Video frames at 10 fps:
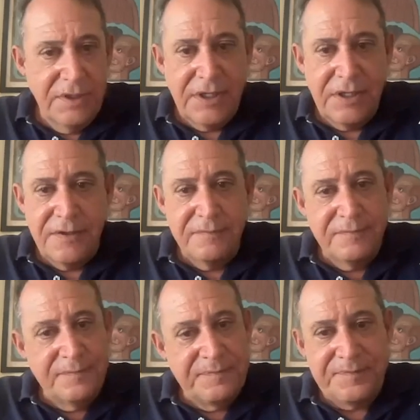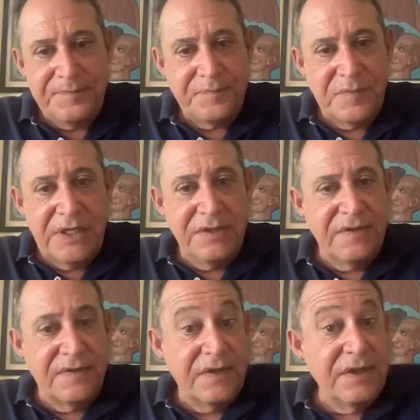Um, and
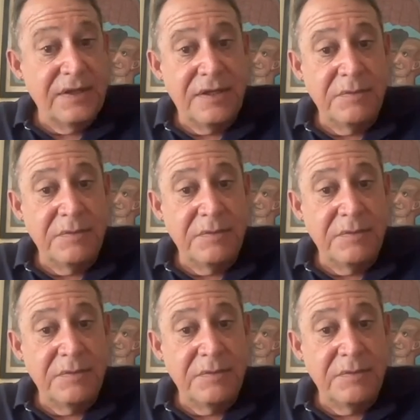just seeing them